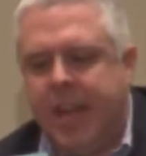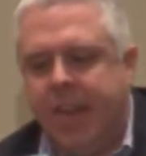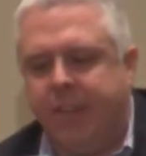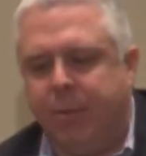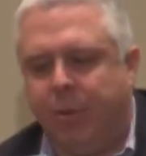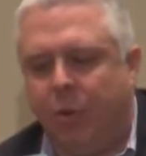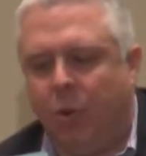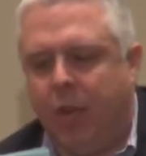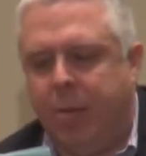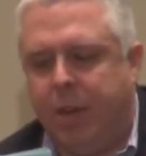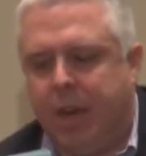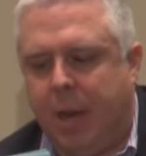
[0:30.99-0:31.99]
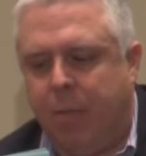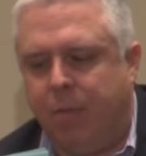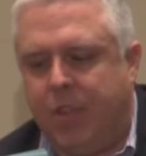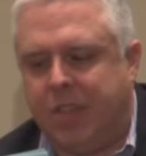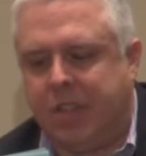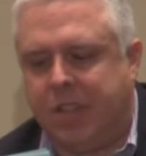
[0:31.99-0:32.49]
even before they become
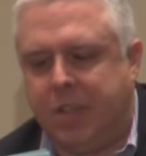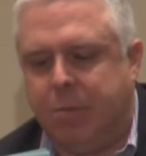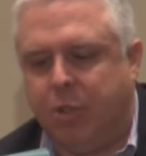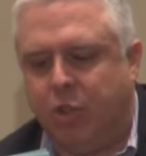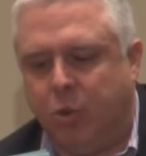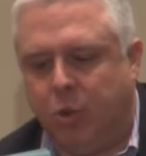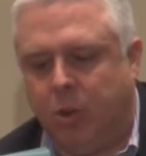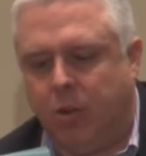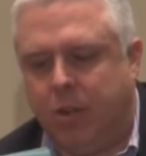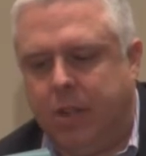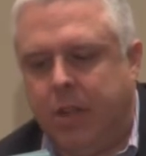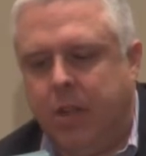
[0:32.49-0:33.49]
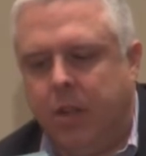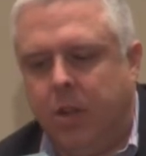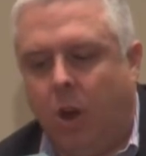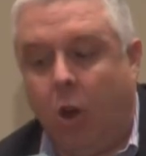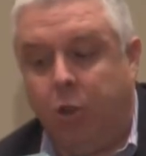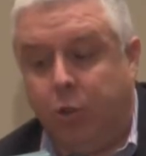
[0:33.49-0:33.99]
physically mature.
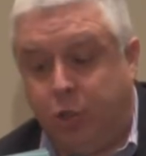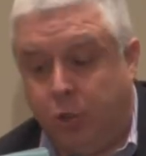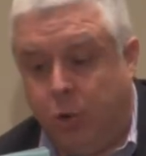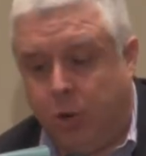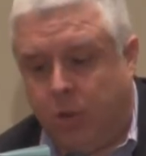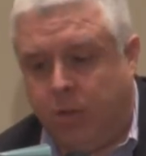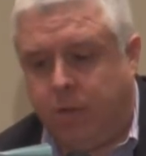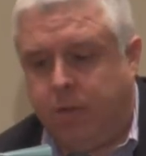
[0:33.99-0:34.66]
Are you sure?